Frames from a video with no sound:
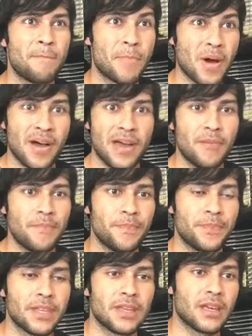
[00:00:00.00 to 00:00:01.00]
But
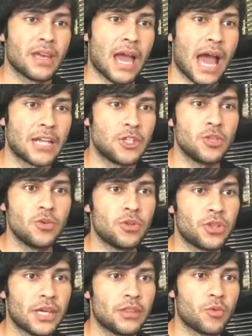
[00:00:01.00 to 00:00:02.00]
I do
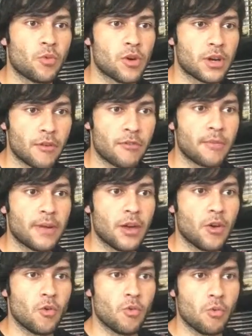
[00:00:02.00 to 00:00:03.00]
think the world
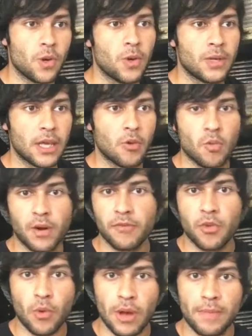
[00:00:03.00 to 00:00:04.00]
government will get one
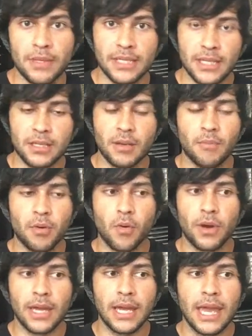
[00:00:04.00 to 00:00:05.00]
of the weapons at some
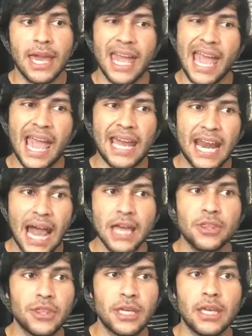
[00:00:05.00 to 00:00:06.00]
point, and
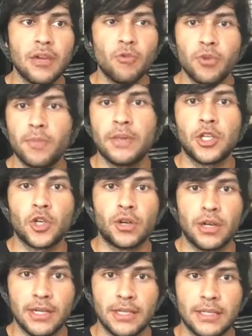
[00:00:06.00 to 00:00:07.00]
I think it will be
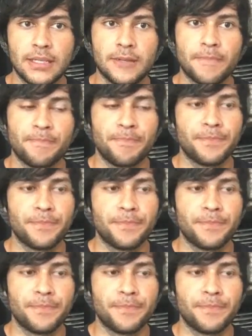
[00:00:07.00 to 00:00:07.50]
Uranus.